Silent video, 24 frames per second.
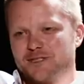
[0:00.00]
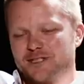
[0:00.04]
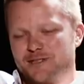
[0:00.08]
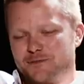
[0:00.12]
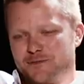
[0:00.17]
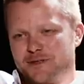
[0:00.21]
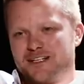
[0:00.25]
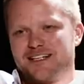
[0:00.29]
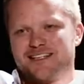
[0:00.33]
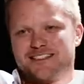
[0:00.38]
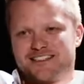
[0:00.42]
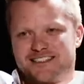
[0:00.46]
Was
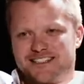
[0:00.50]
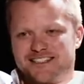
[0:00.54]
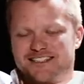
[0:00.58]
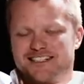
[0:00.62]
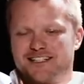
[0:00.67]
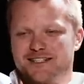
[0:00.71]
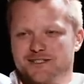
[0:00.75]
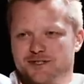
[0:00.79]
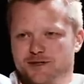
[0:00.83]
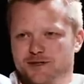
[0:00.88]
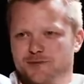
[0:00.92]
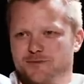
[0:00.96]
it because of the
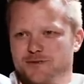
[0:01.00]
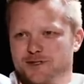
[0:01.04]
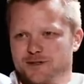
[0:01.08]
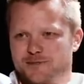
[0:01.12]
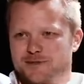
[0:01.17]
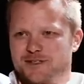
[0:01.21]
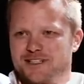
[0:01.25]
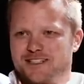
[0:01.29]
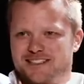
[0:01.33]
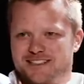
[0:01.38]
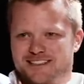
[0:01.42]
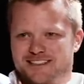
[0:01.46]
teacher? Was it
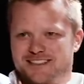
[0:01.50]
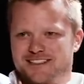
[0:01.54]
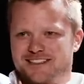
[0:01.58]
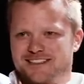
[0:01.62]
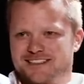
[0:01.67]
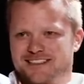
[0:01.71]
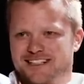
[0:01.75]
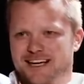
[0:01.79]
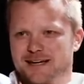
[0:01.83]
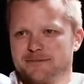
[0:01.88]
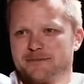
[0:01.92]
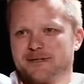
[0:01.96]
because of
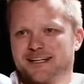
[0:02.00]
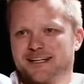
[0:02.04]
typing?